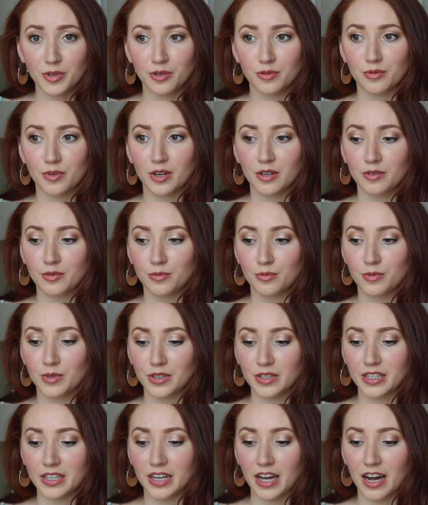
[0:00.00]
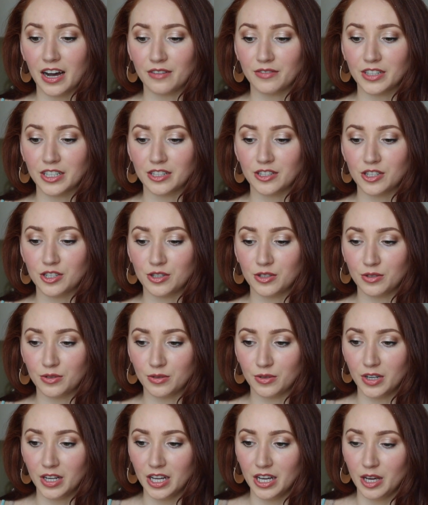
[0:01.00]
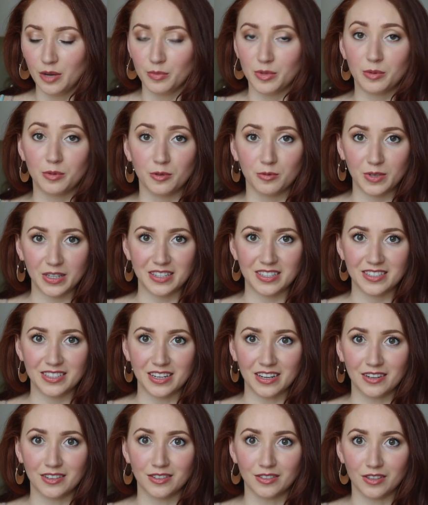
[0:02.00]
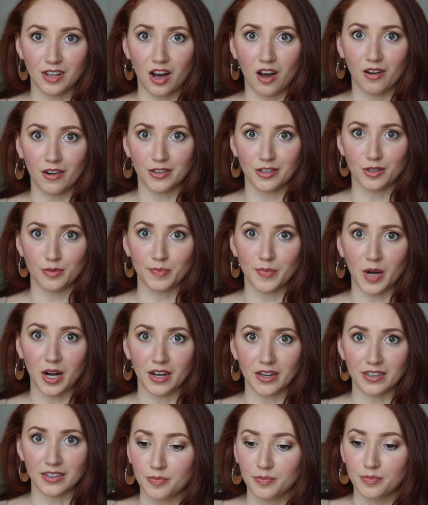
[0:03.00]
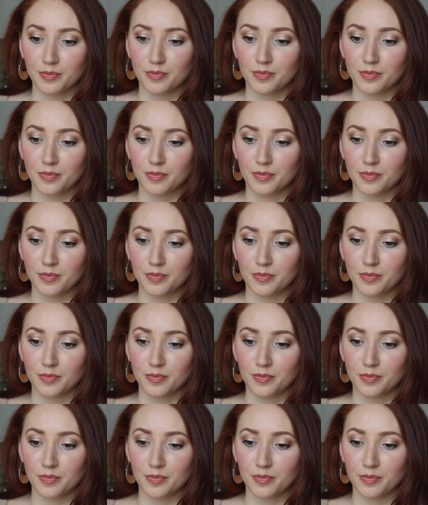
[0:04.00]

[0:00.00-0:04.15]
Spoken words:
You're really having to be able to withstand a lot on your body.